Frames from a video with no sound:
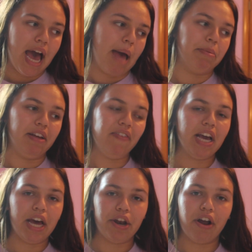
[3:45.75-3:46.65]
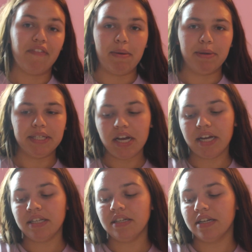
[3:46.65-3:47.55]
I believe he got it off
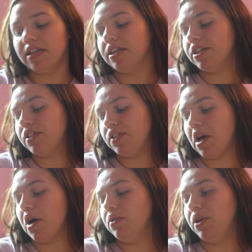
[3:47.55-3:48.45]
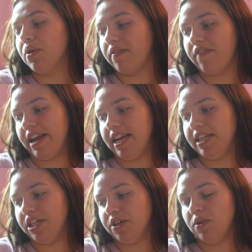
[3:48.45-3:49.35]
Amazon, so you can find
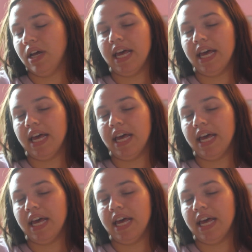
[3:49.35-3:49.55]
it too.